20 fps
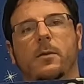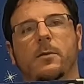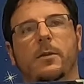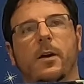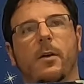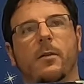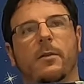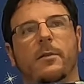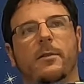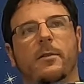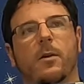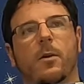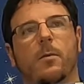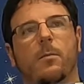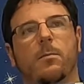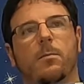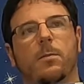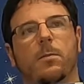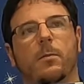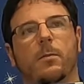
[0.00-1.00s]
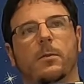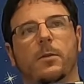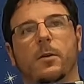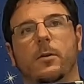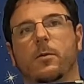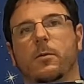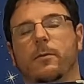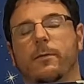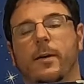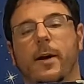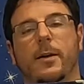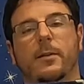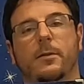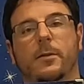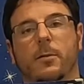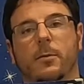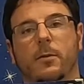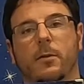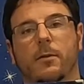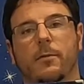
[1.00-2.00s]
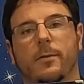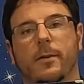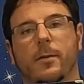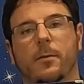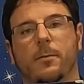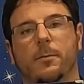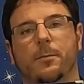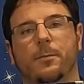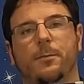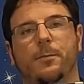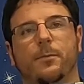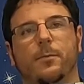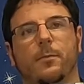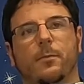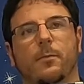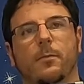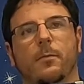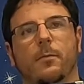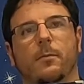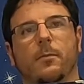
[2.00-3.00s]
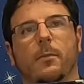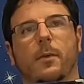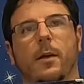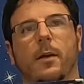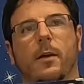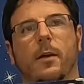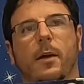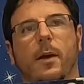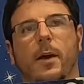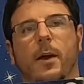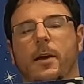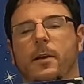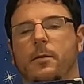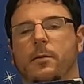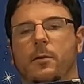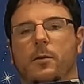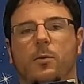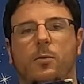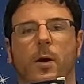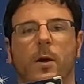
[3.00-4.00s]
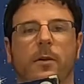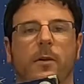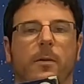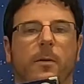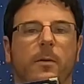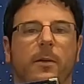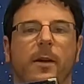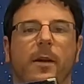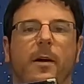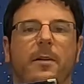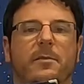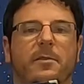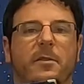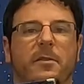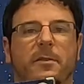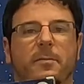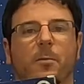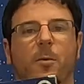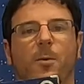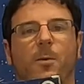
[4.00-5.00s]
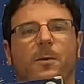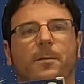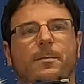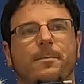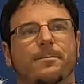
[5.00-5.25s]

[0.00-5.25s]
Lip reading: your telescope to fine-tune your view, and quite literally hundreds more.